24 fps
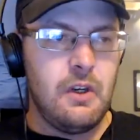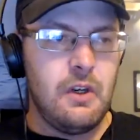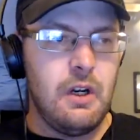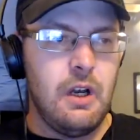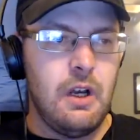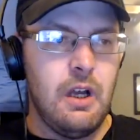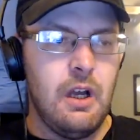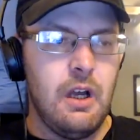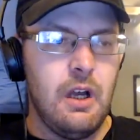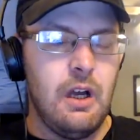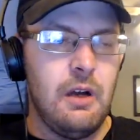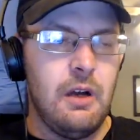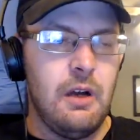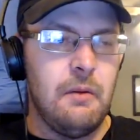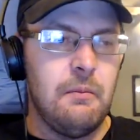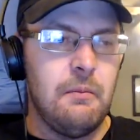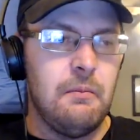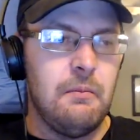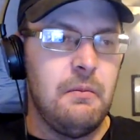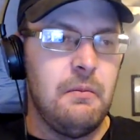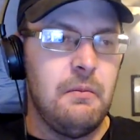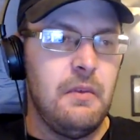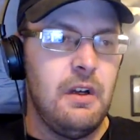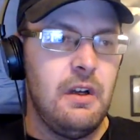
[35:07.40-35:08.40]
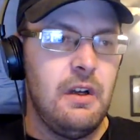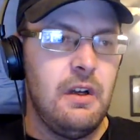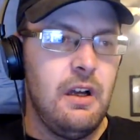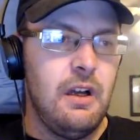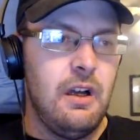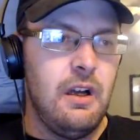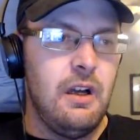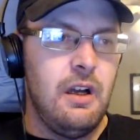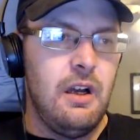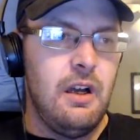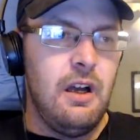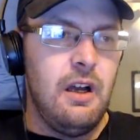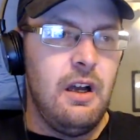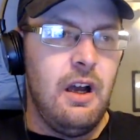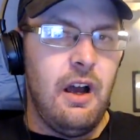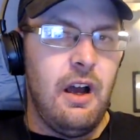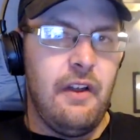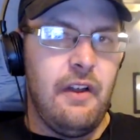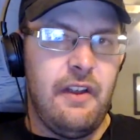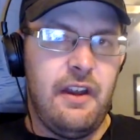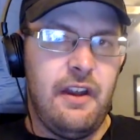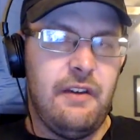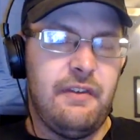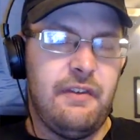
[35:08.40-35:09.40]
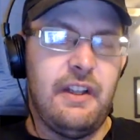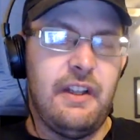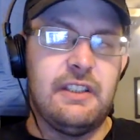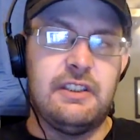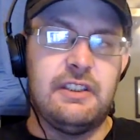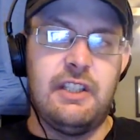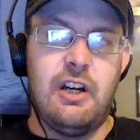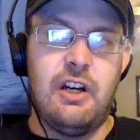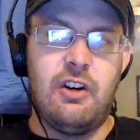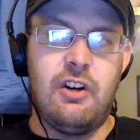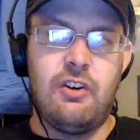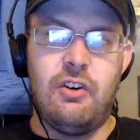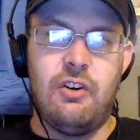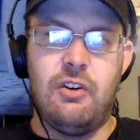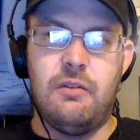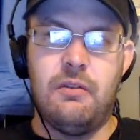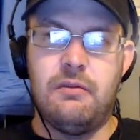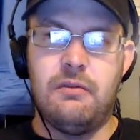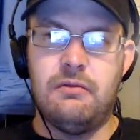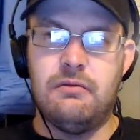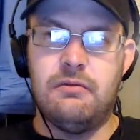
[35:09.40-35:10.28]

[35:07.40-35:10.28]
And then eventually I got